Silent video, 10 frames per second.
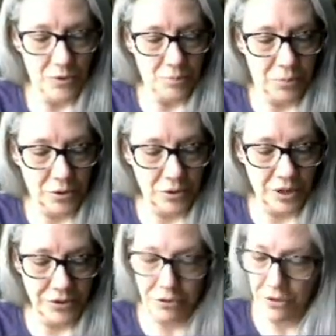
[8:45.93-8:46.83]
pull
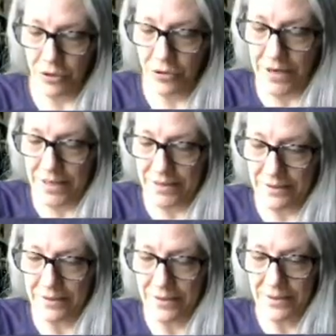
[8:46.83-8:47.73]
on the grosgrain
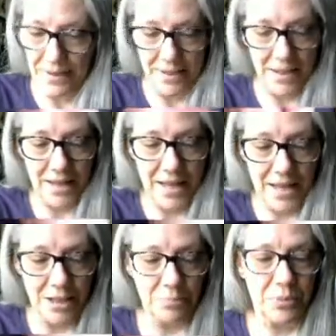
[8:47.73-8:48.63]

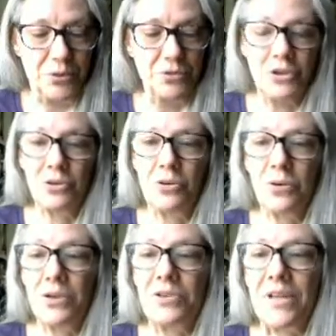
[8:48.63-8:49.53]
and it pulls your
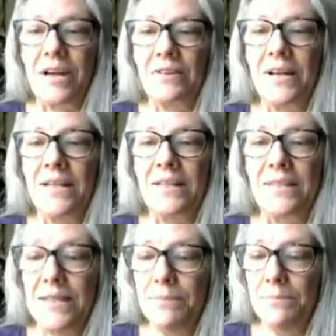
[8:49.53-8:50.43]
corners out nicely.